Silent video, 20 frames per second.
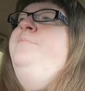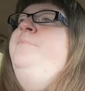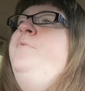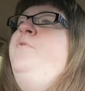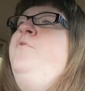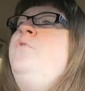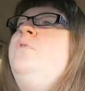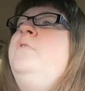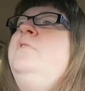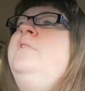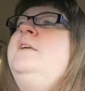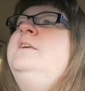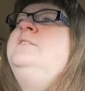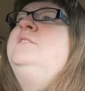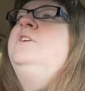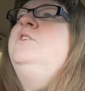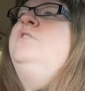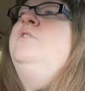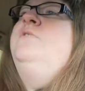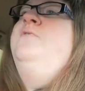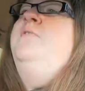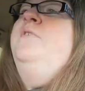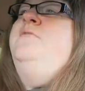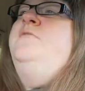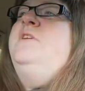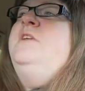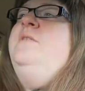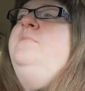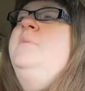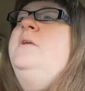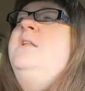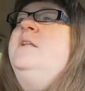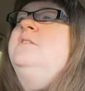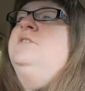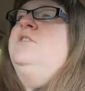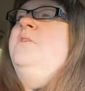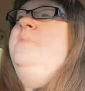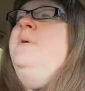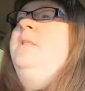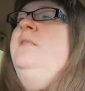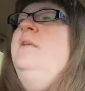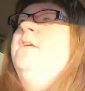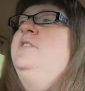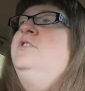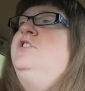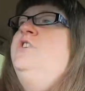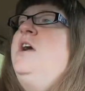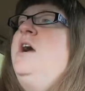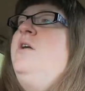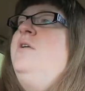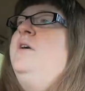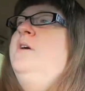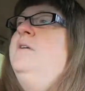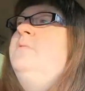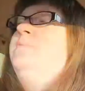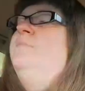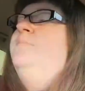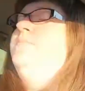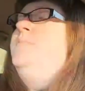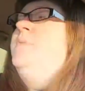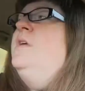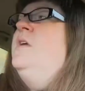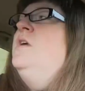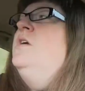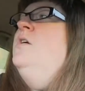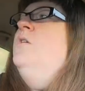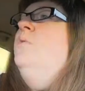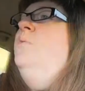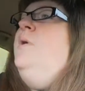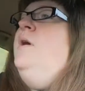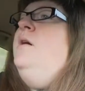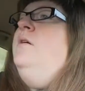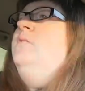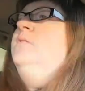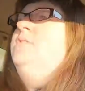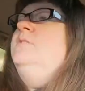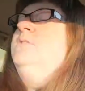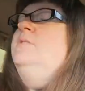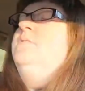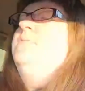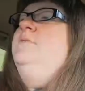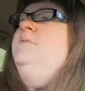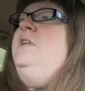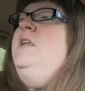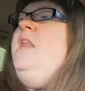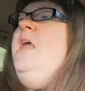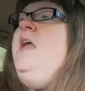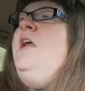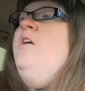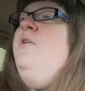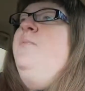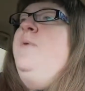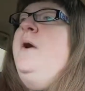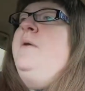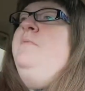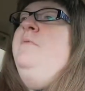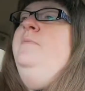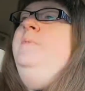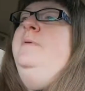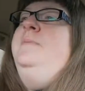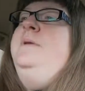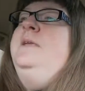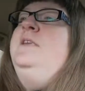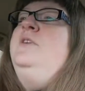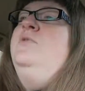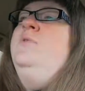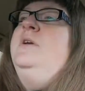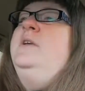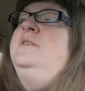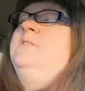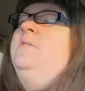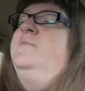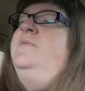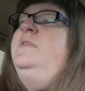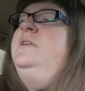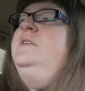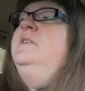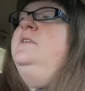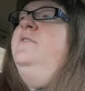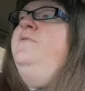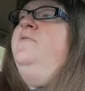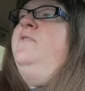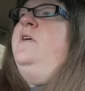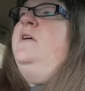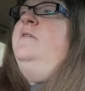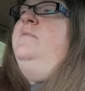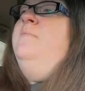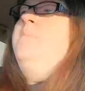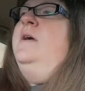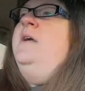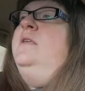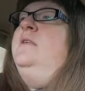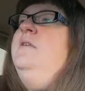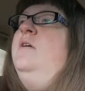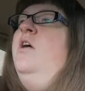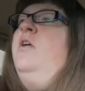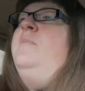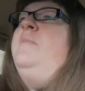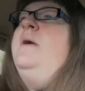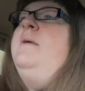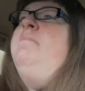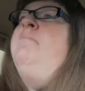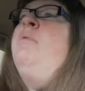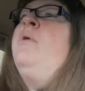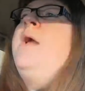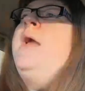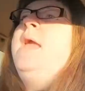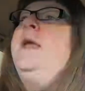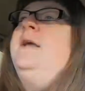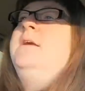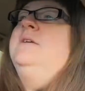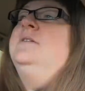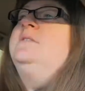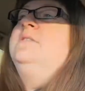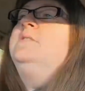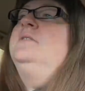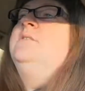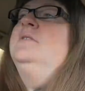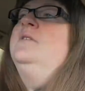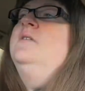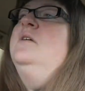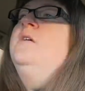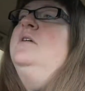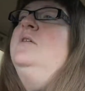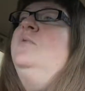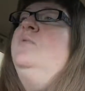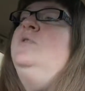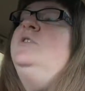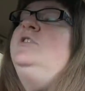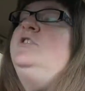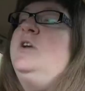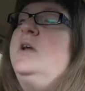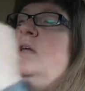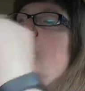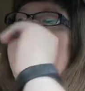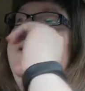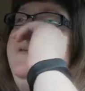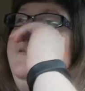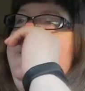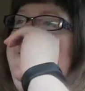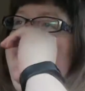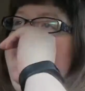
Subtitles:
For at least a good 15 minutes on my lunch hour. Well, today I'll probably be doing something different, but on my breaks, which I get